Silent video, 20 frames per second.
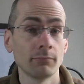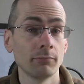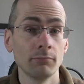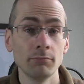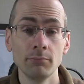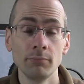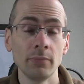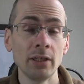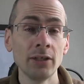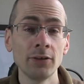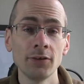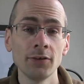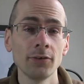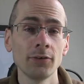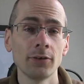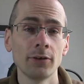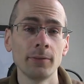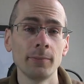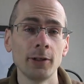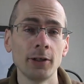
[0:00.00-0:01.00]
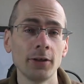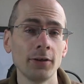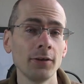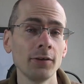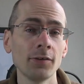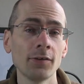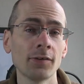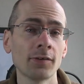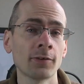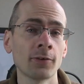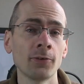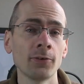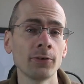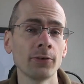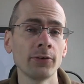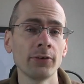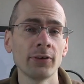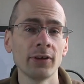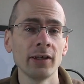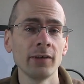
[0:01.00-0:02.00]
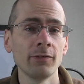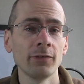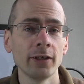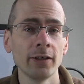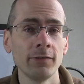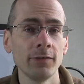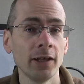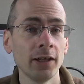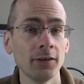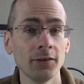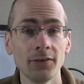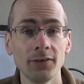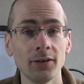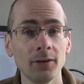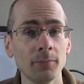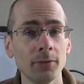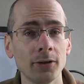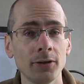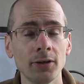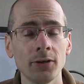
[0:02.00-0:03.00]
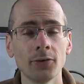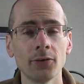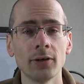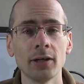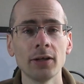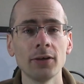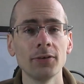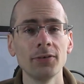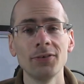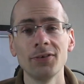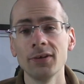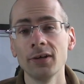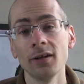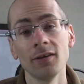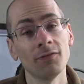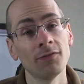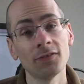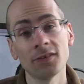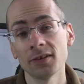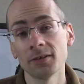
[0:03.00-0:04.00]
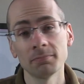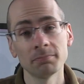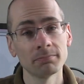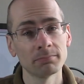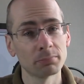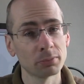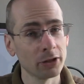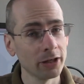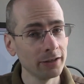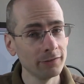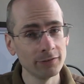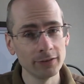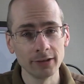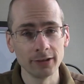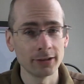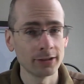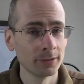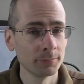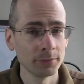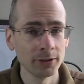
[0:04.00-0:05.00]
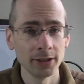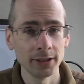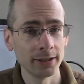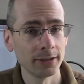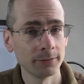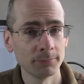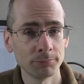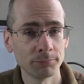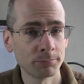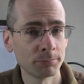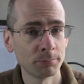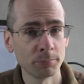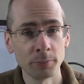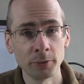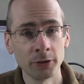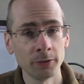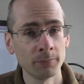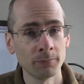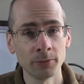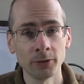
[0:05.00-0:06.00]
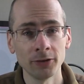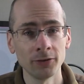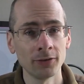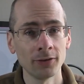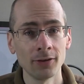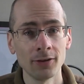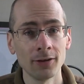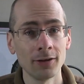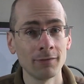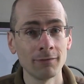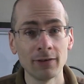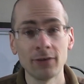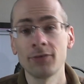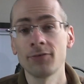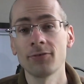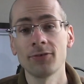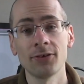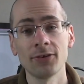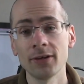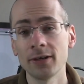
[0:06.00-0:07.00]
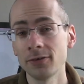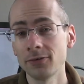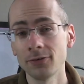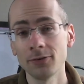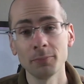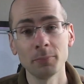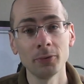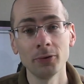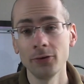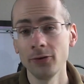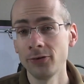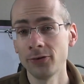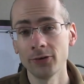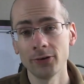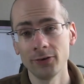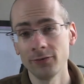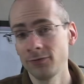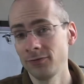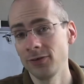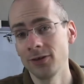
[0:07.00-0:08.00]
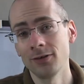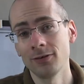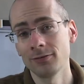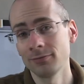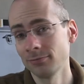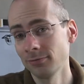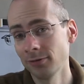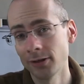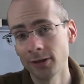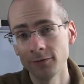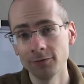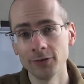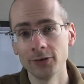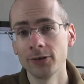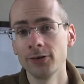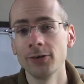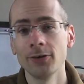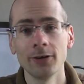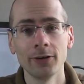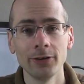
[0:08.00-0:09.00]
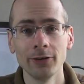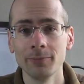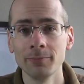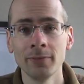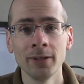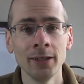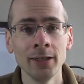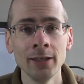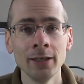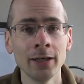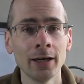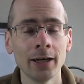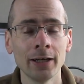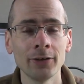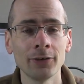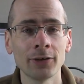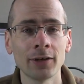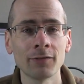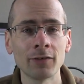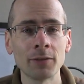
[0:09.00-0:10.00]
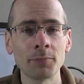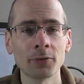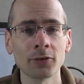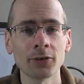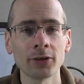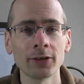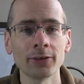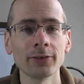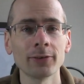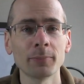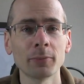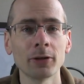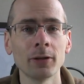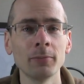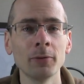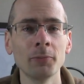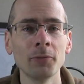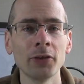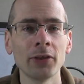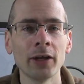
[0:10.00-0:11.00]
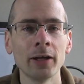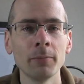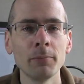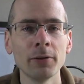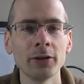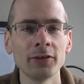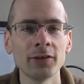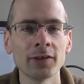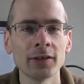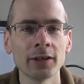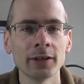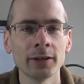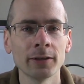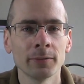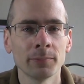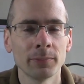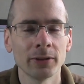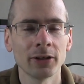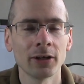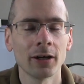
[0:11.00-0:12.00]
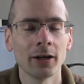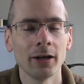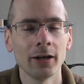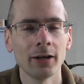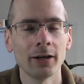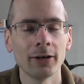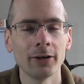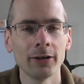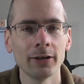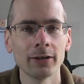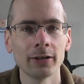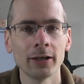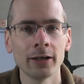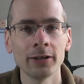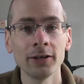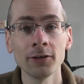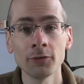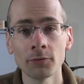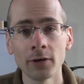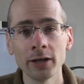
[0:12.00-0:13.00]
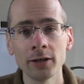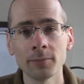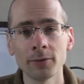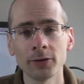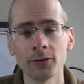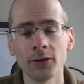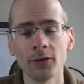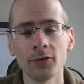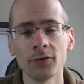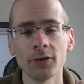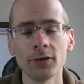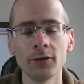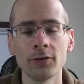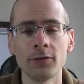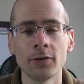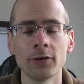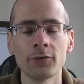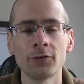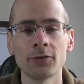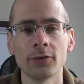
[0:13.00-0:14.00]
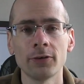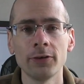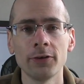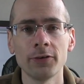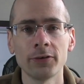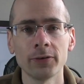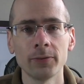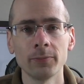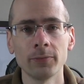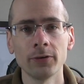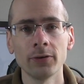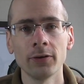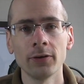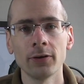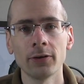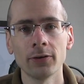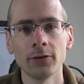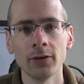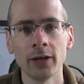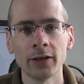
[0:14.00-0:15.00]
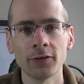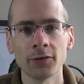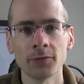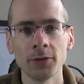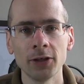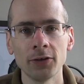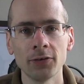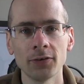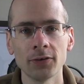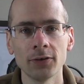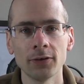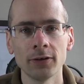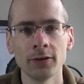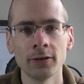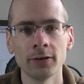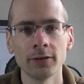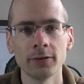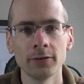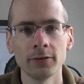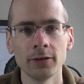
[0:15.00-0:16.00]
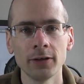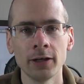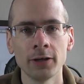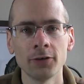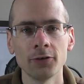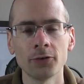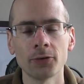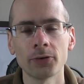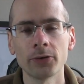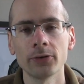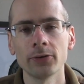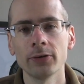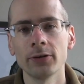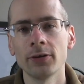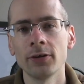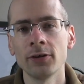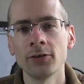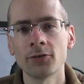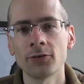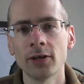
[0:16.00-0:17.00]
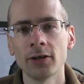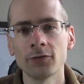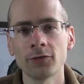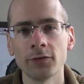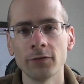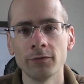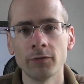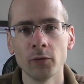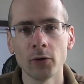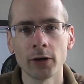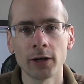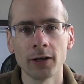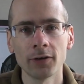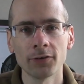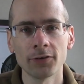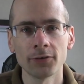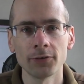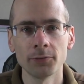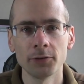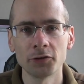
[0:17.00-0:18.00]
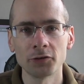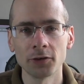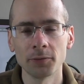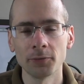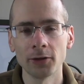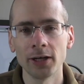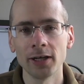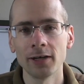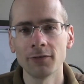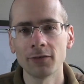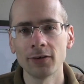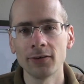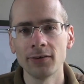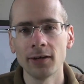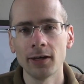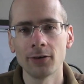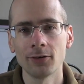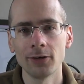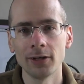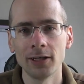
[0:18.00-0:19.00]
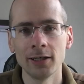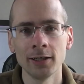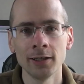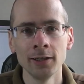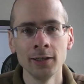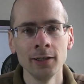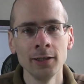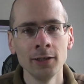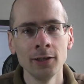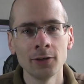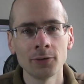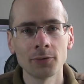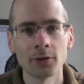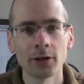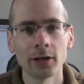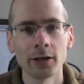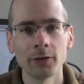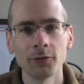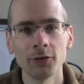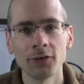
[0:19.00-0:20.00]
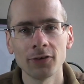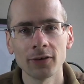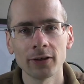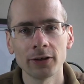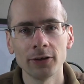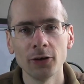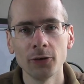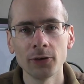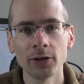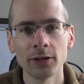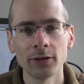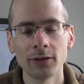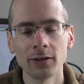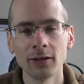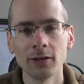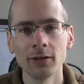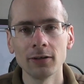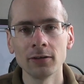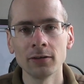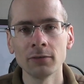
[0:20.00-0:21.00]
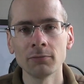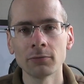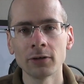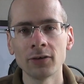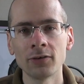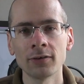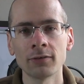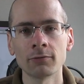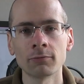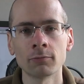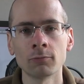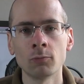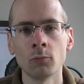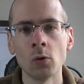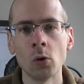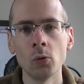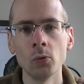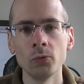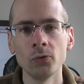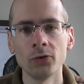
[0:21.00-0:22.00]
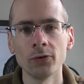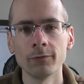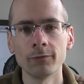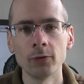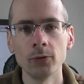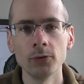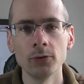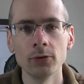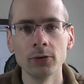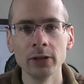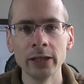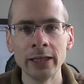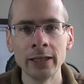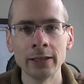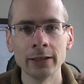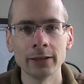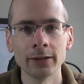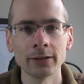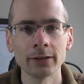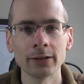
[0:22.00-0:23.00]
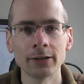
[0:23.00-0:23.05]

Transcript: Me too. I mean, it is total sci-fi fantasy, but here it is. And if some private company can put the investors together to pull this off, you know, whatever, good on them. I don't have any particular problem with that, but I did write about this. I did touch on this in the last week's editorial in the International Forecaster, which I'm writing every Saturday, where I was noting the recent woes of Google Inc.